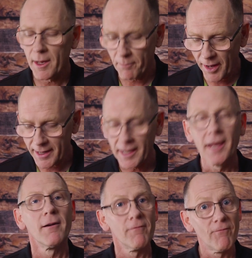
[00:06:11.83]
but
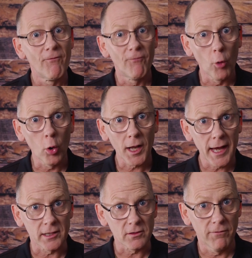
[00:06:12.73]
4
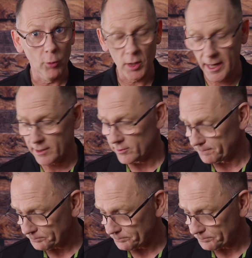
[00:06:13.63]
layers.